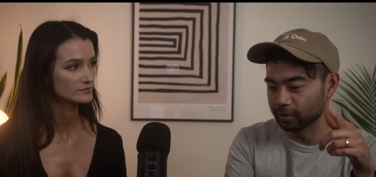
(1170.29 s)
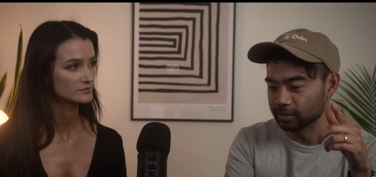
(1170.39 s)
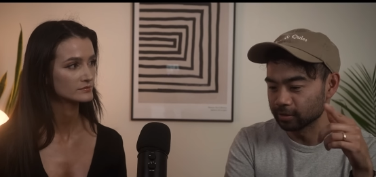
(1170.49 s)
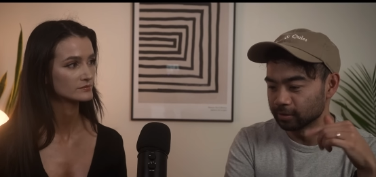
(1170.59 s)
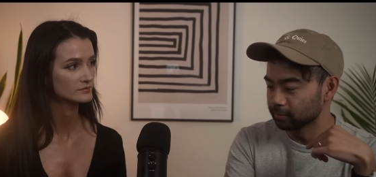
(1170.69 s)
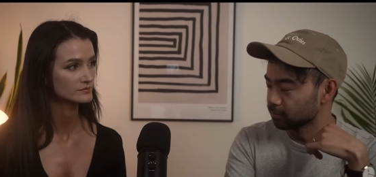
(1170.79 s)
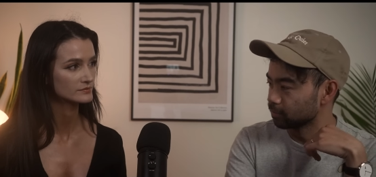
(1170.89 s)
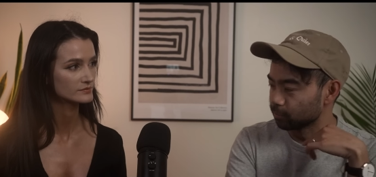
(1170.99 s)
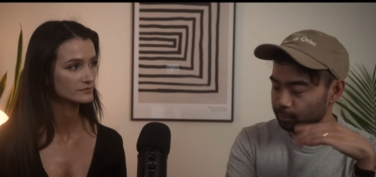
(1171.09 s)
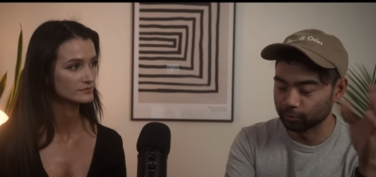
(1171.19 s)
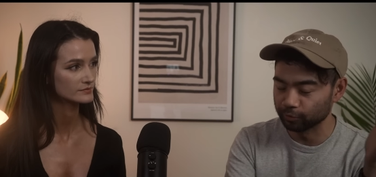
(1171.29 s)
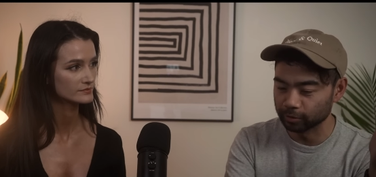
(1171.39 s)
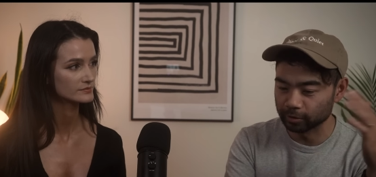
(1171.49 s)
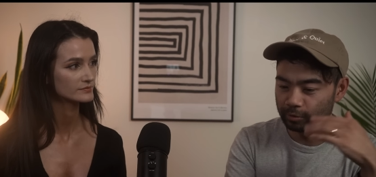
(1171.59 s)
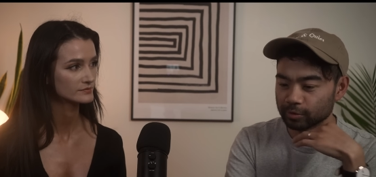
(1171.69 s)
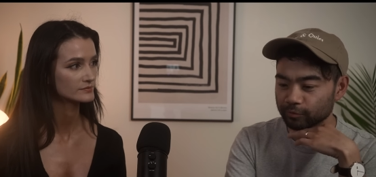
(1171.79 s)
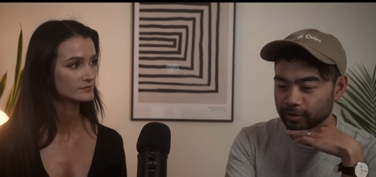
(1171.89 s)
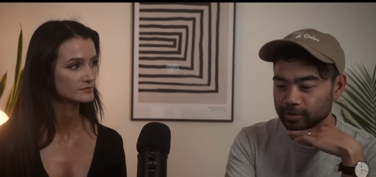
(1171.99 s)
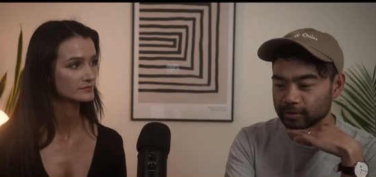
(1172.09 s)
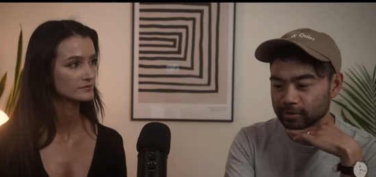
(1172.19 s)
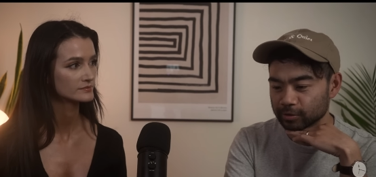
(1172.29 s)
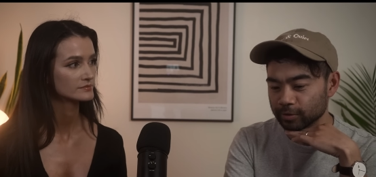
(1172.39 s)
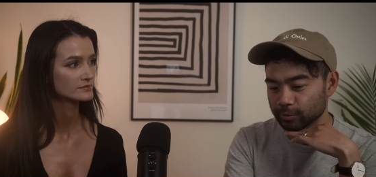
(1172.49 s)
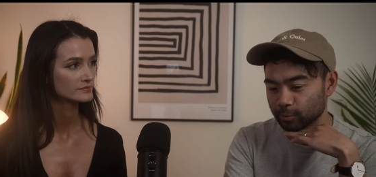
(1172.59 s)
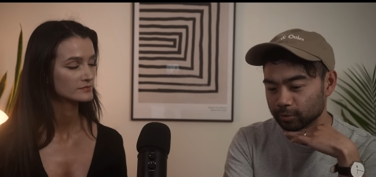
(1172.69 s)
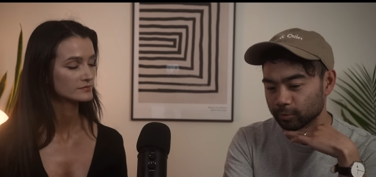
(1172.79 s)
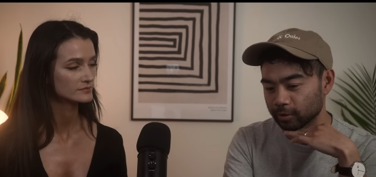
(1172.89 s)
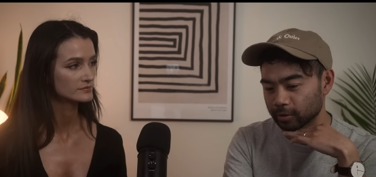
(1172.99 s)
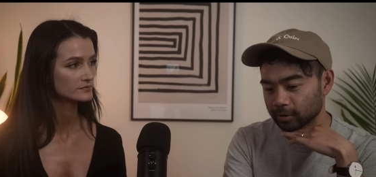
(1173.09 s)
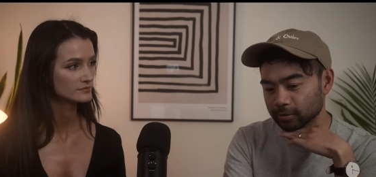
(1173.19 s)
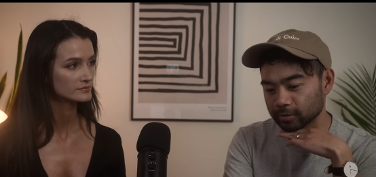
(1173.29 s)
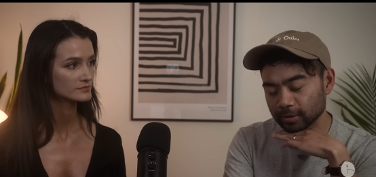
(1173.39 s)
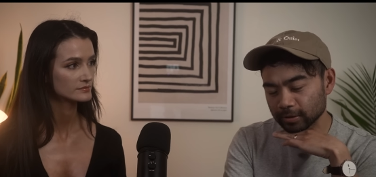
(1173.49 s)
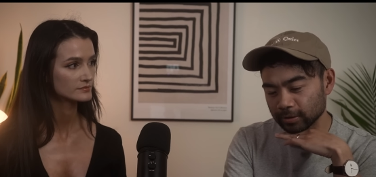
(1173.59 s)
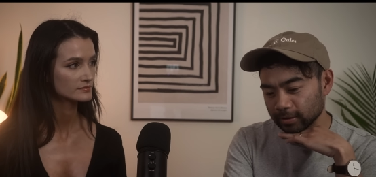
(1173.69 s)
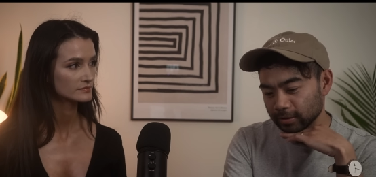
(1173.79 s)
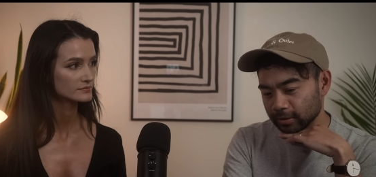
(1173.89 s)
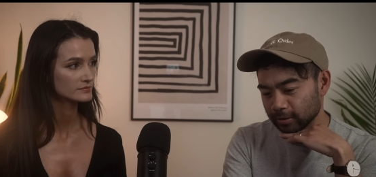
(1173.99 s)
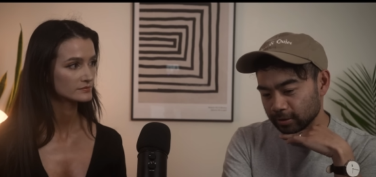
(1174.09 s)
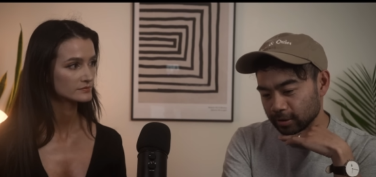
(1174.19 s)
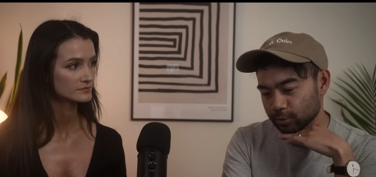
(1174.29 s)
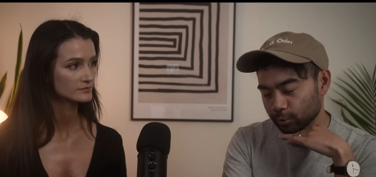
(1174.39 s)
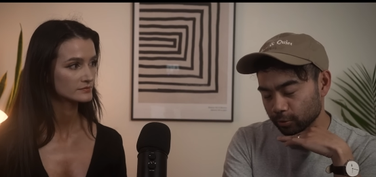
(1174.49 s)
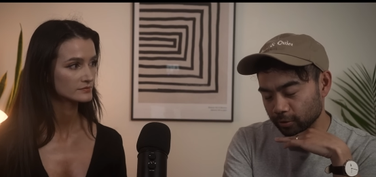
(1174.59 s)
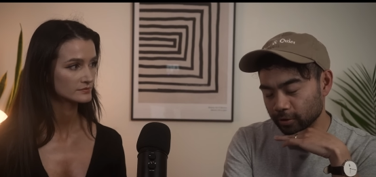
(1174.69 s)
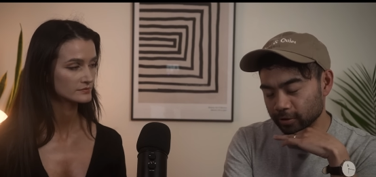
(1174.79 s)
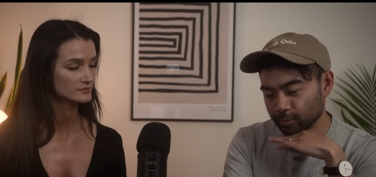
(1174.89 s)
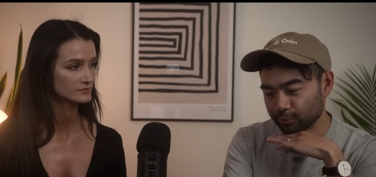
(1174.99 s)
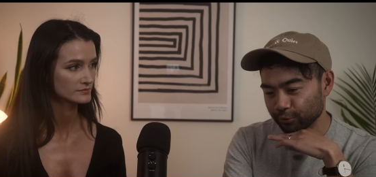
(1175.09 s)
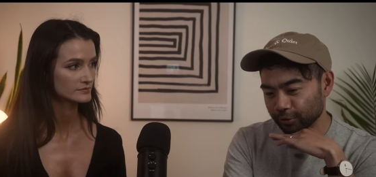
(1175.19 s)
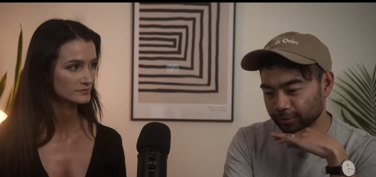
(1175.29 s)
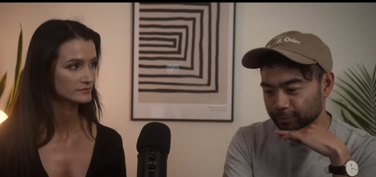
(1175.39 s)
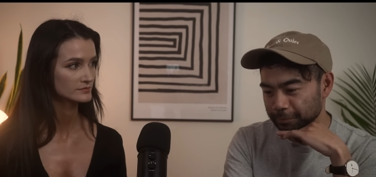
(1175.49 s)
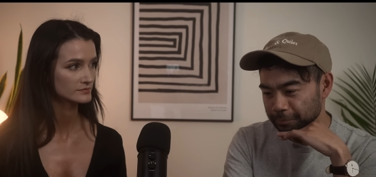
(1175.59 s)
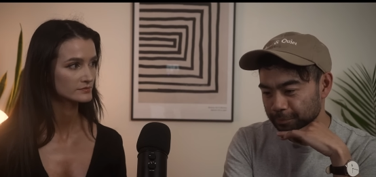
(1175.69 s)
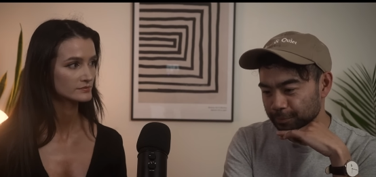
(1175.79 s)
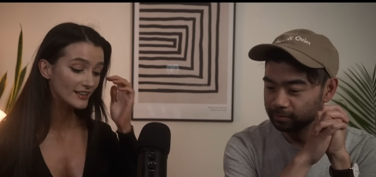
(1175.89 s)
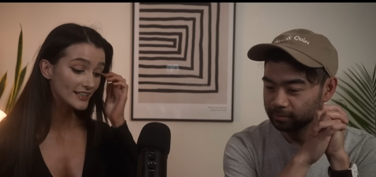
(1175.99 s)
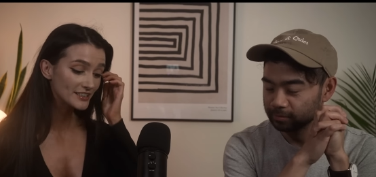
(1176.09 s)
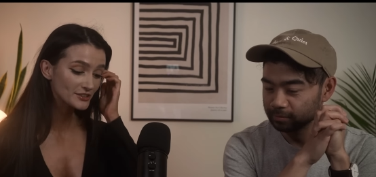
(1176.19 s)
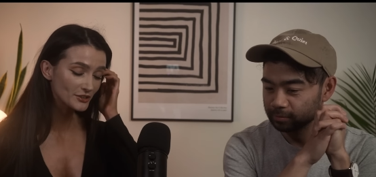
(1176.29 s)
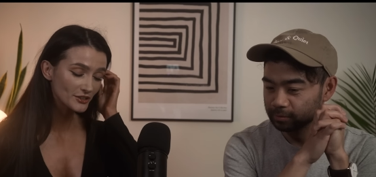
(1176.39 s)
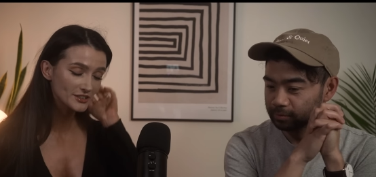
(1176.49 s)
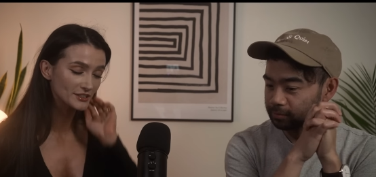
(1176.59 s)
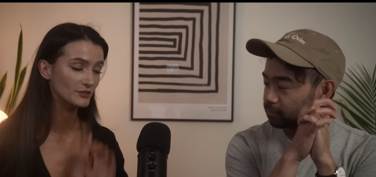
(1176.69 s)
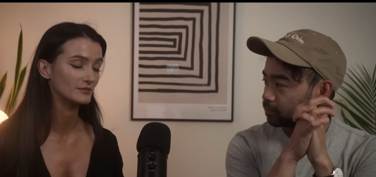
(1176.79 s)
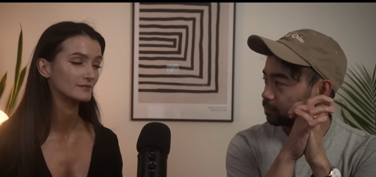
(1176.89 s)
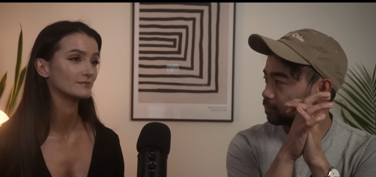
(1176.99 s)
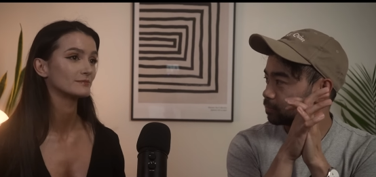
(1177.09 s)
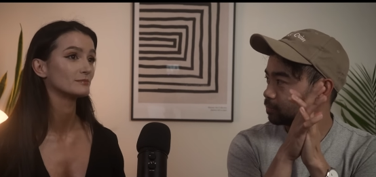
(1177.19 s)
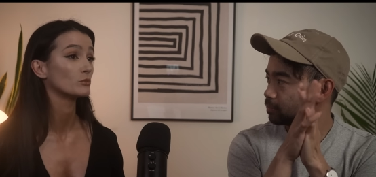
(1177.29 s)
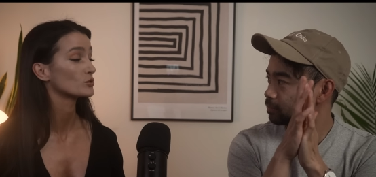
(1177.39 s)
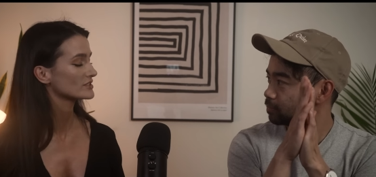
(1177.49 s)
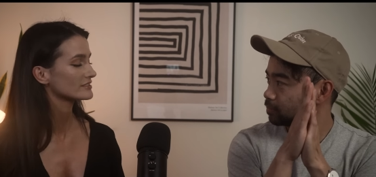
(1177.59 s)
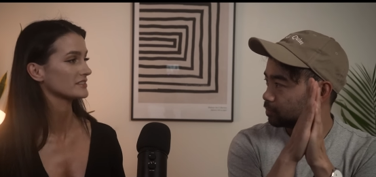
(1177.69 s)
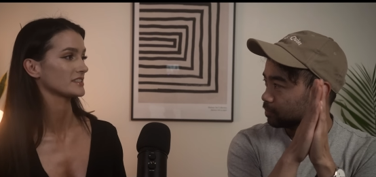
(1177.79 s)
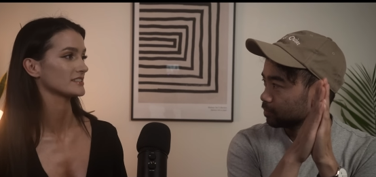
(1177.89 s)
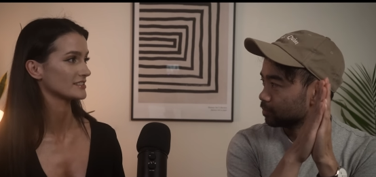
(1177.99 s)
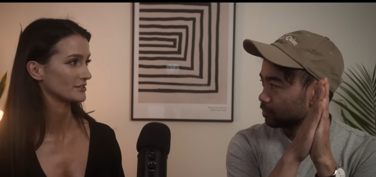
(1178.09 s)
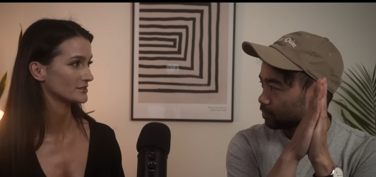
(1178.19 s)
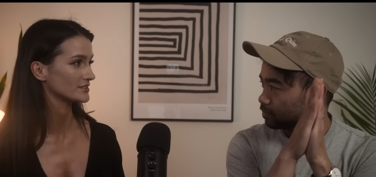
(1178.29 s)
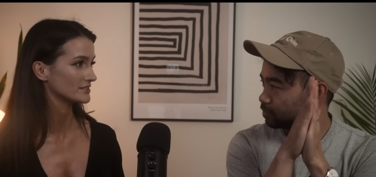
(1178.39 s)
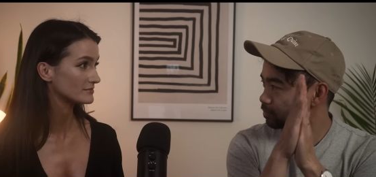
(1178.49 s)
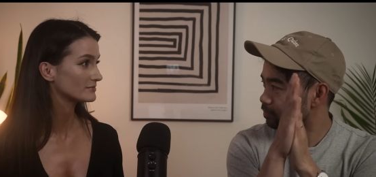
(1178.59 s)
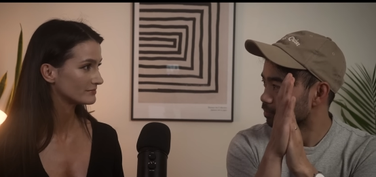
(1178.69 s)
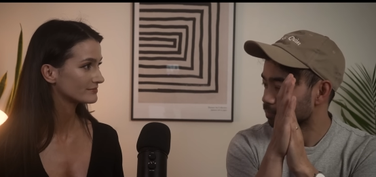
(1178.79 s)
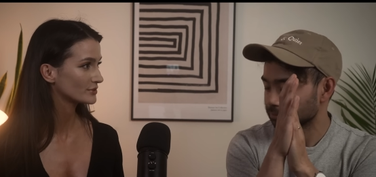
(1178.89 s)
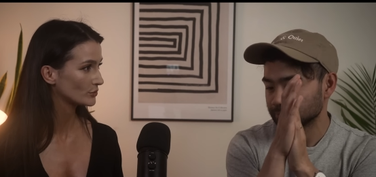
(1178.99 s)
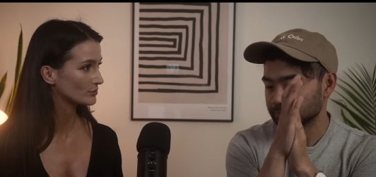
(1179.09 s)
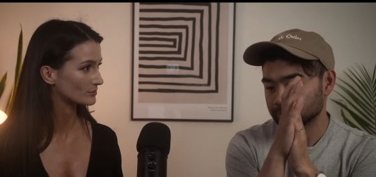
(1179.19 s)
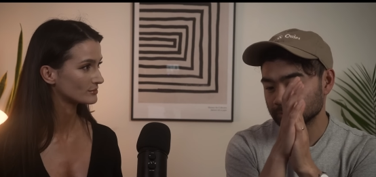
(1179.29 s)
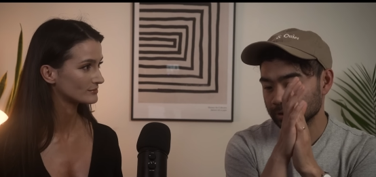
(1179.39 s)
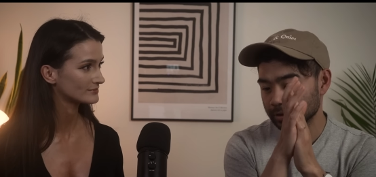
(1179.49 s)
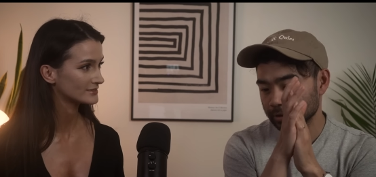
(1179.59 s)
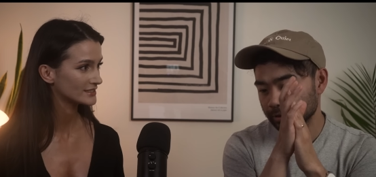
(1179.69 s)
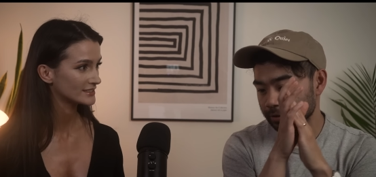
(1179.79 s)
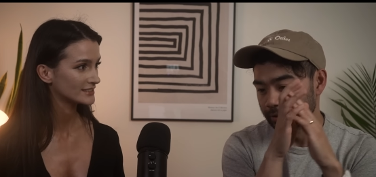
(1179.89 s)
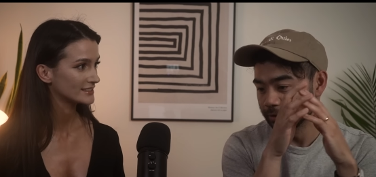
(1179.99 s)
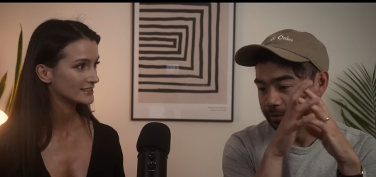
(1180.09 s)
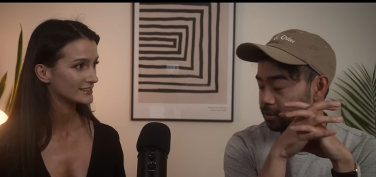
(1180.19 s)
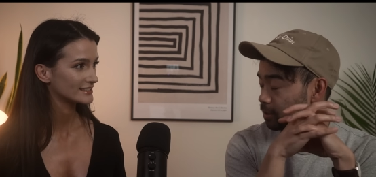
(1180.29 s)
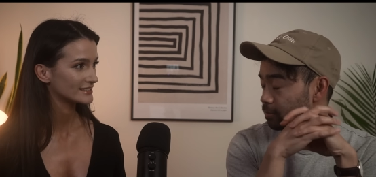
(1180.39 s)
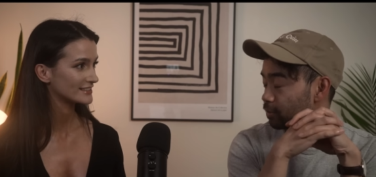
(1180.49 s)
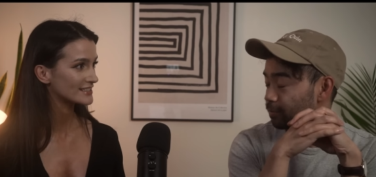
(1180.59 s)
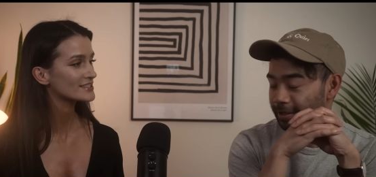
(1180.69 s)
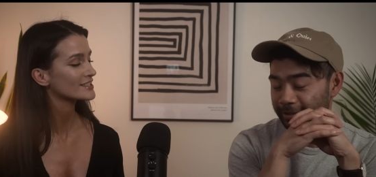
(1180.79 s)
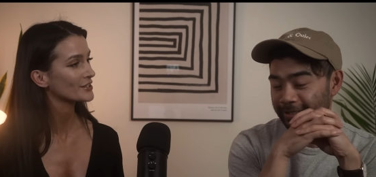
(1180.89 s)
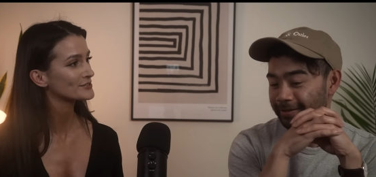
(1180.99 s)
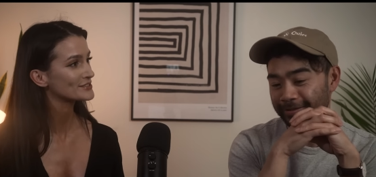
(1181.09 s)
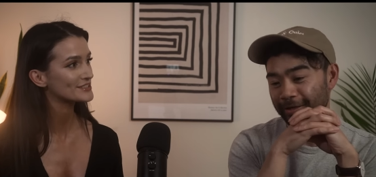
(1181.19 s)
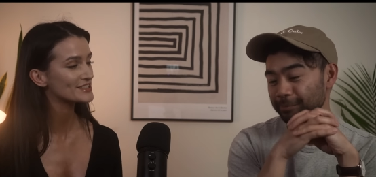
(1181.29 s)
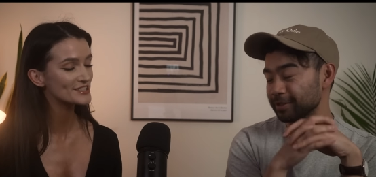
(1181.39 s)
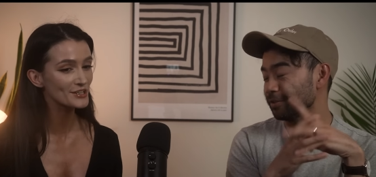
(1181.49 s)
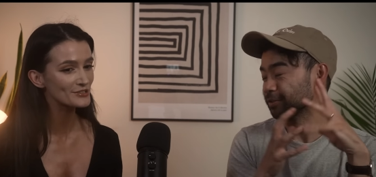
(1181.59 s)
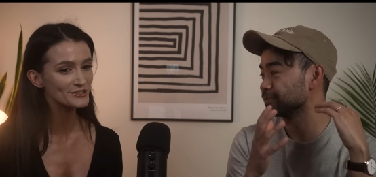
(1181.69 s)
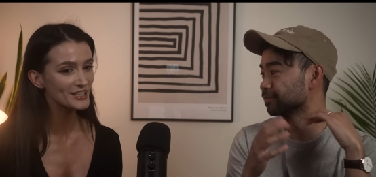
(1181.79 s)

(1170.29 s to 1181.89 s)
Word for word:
Speaker 1: Fantasy, mm-hmm. My Beautiful Dark Twisted Fantasy. So he's worked with uh, he's worked with Kanye before.
Speaker 2: I thought most of it sounded cool.
Speaker 1: The the sounds are the sound, again. I'm sound, telling you.